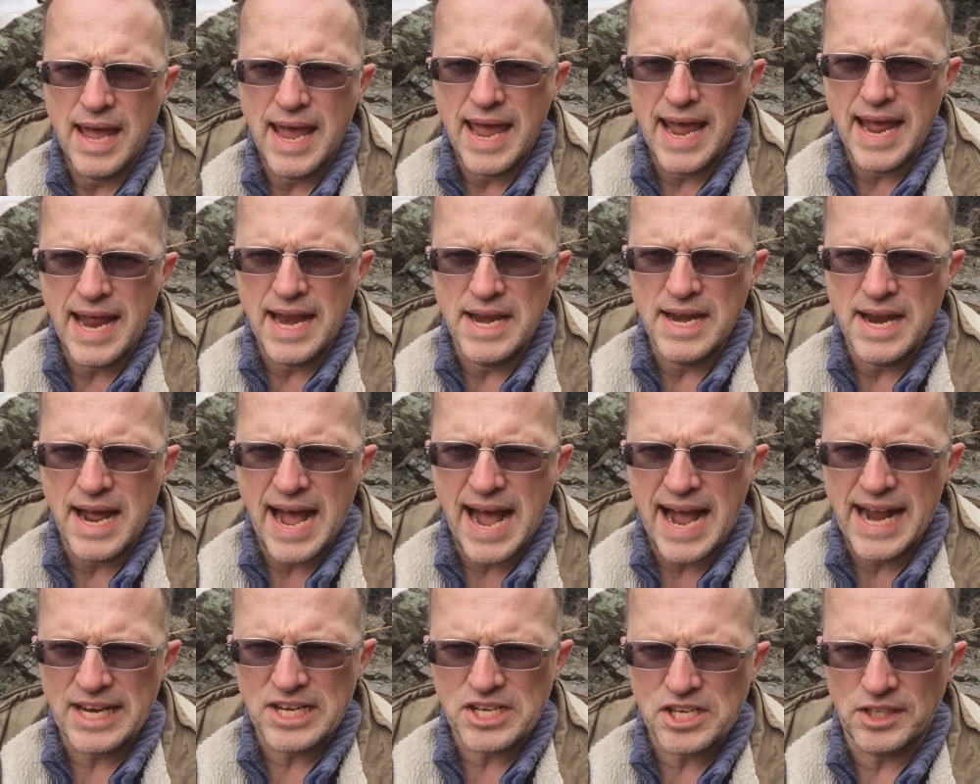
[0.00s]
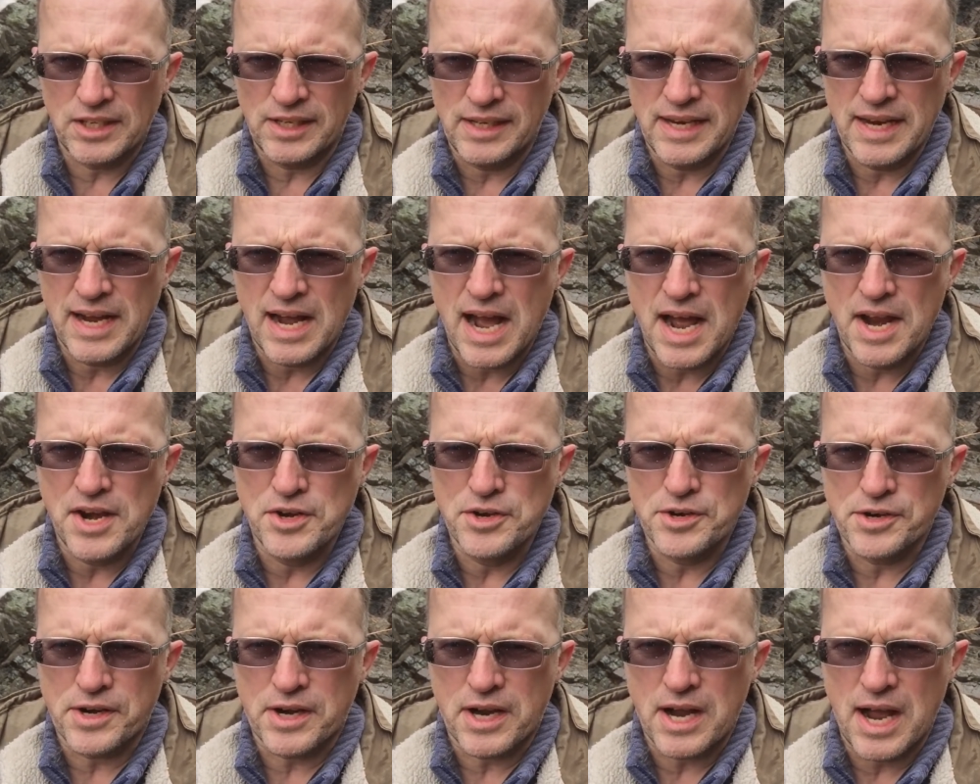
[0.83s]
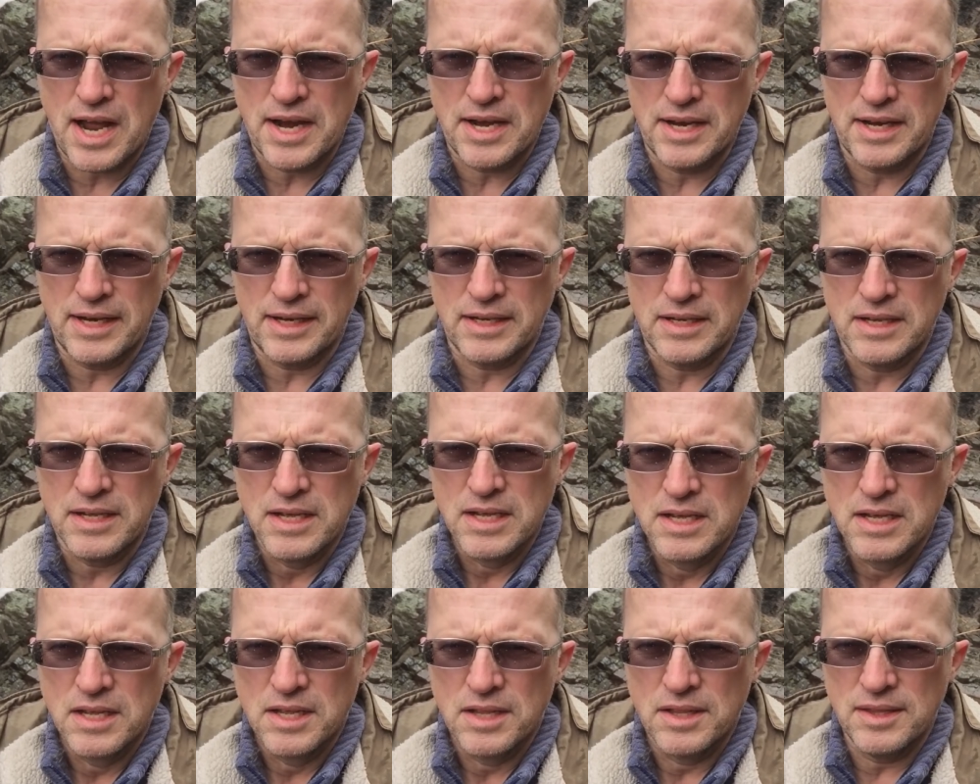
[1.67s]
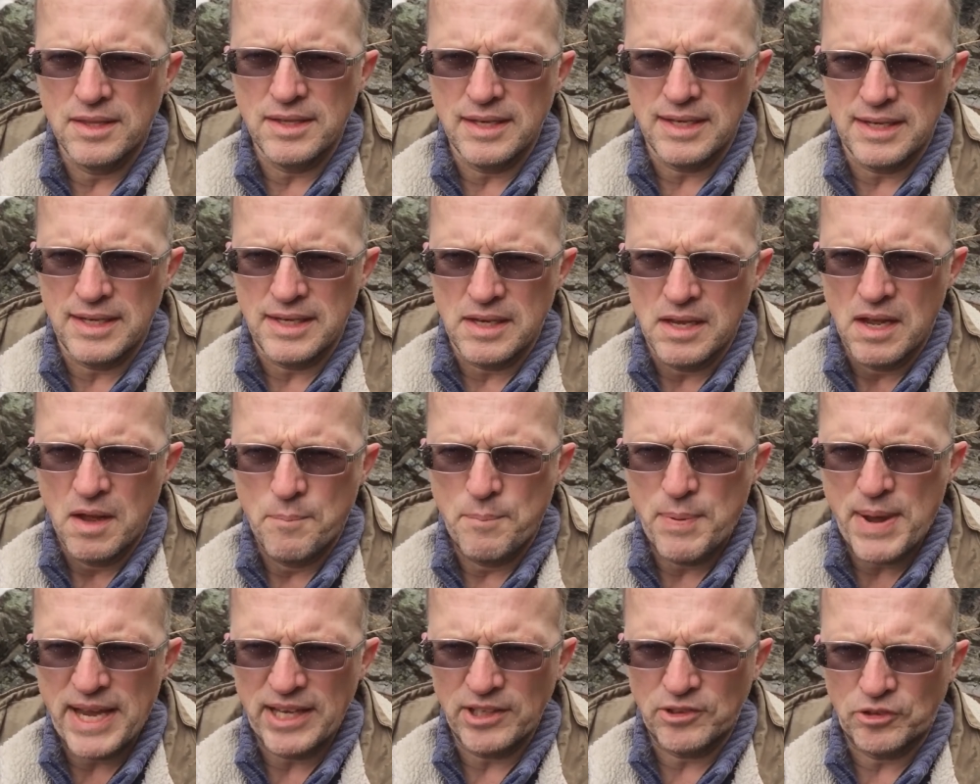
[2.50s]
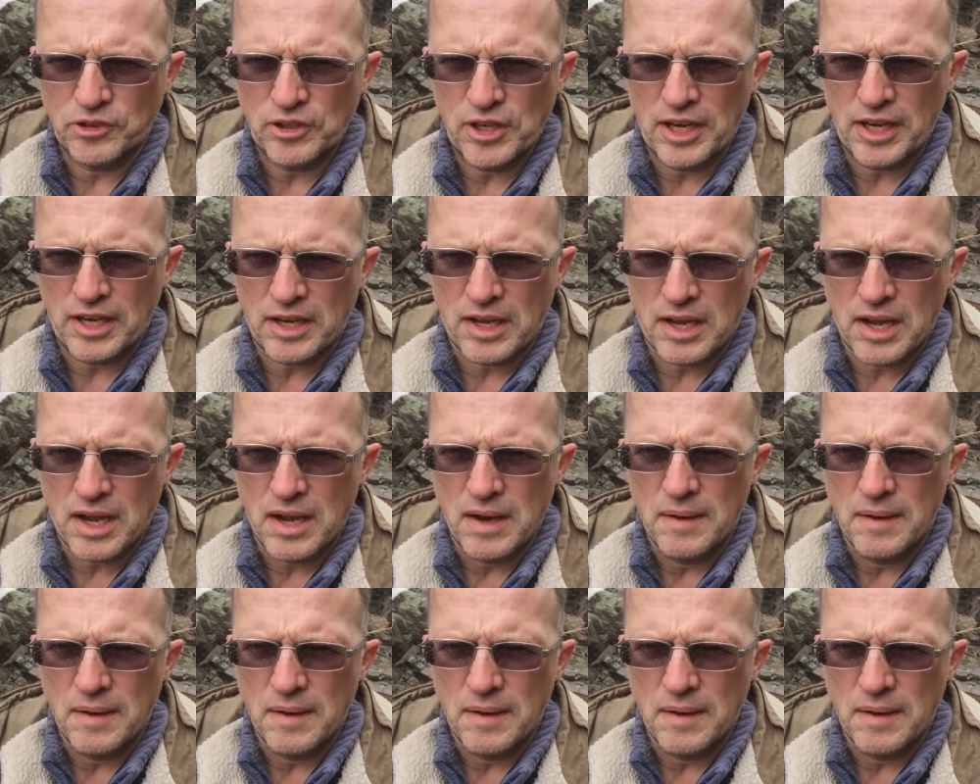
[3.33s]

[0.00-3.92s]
and actually undercutting the basic